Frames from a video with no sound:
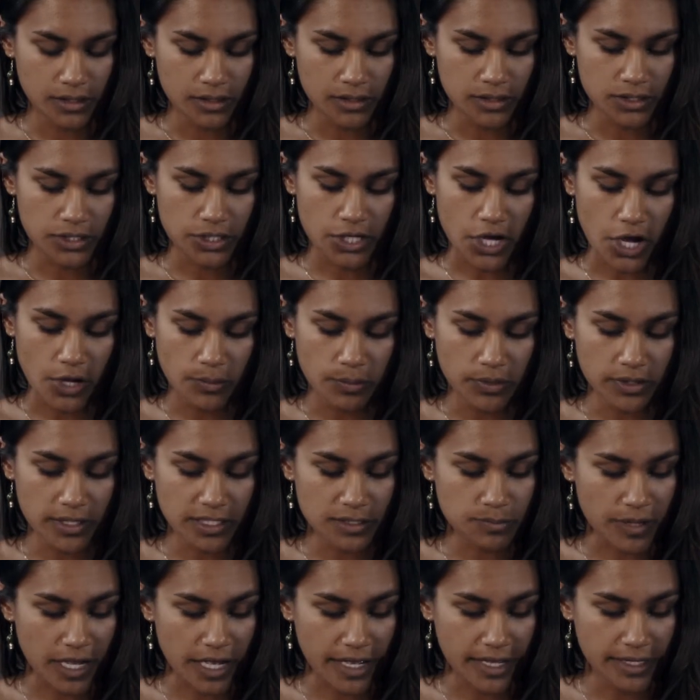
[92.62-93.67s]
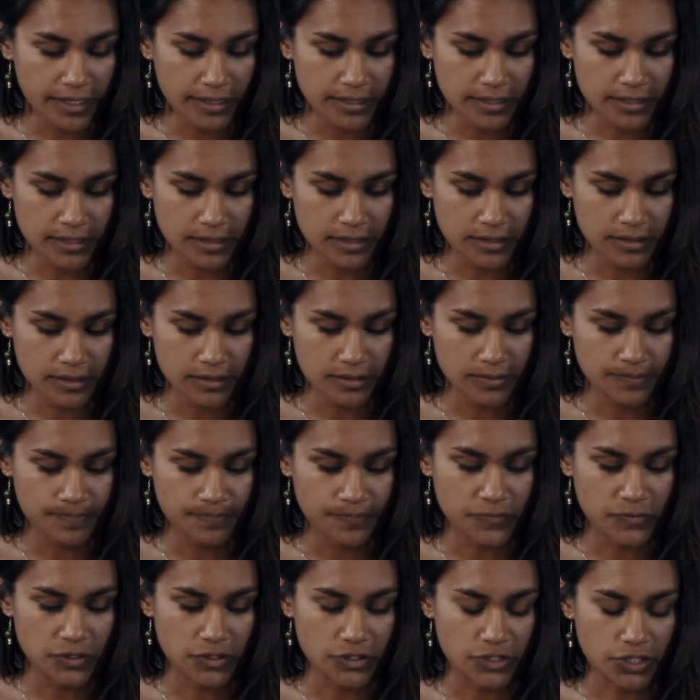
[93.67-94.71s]
To cope with his past,
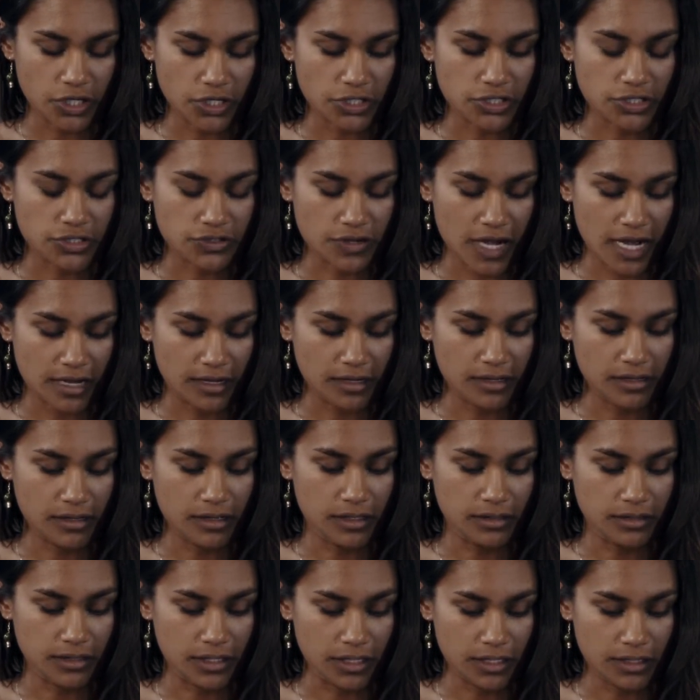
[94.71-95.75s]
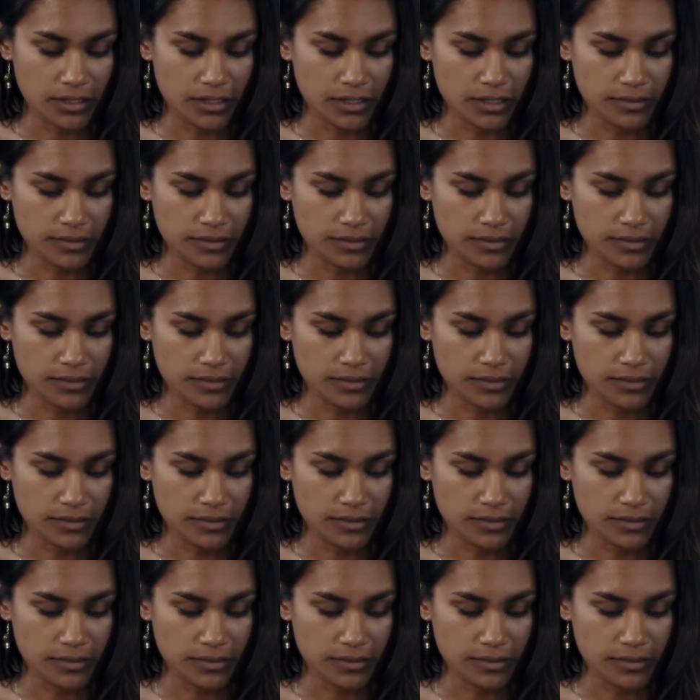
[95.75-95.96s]
Josh drank a lot.